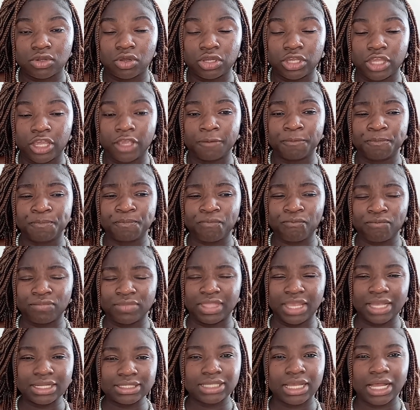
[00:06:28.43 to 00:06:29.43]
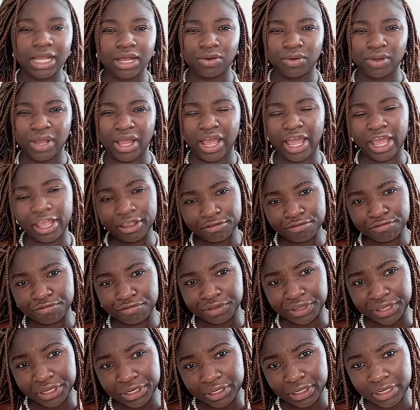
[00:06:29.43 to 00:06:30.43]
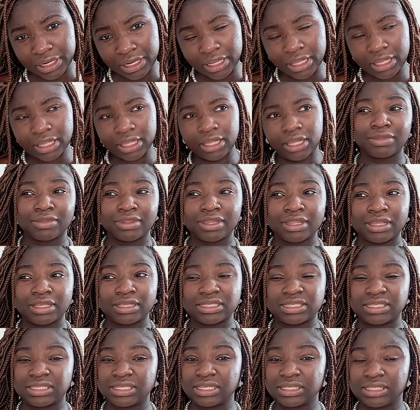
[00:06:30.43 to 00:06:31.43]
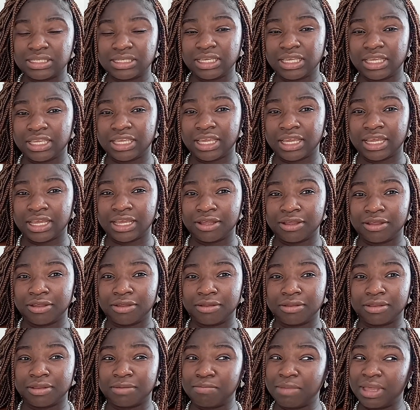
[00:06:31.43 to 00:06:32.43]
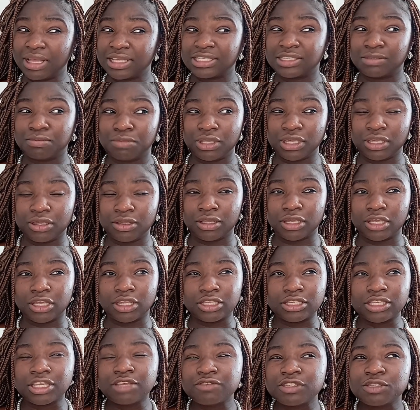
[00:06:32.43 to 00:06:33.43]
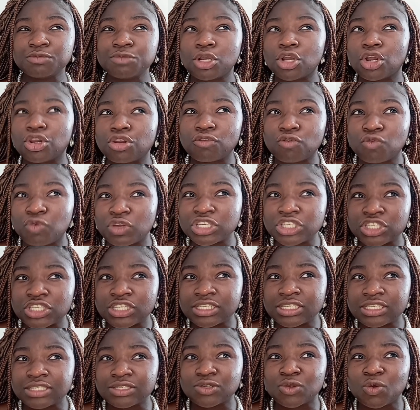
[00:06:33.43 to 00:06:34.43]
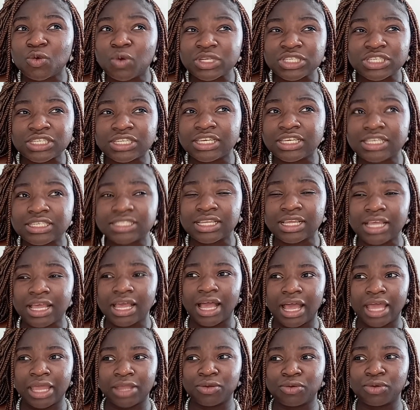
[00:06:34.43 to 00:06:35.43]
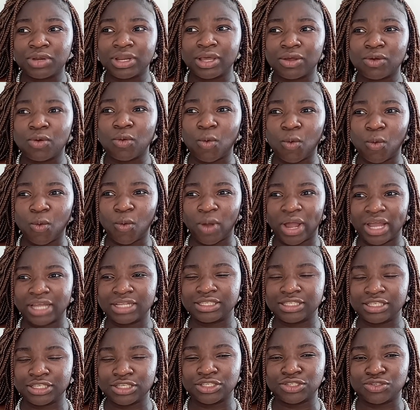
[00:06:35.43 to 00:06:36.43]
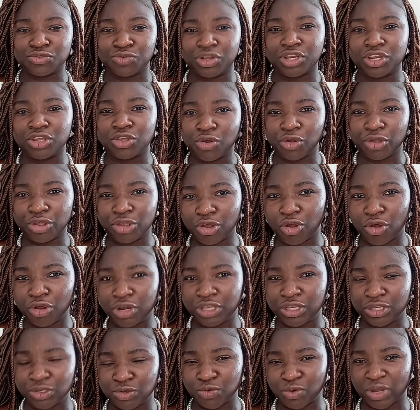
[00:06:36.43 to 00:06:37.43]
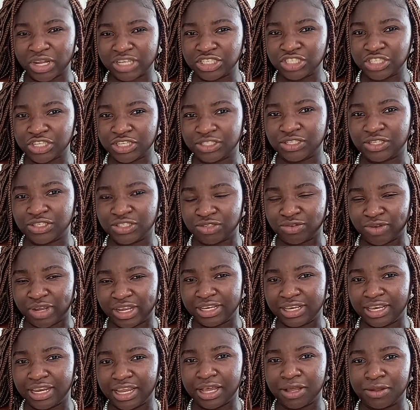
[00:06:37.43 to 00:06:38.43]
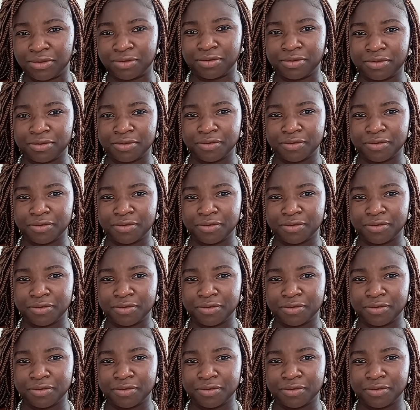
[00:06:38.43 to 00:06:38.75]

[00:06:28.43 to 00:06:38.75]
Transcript: Okay, that's how I feel. Sitting here makes me, it gives me a lot of question, questionings. I go like, what is really going on into our churches right now?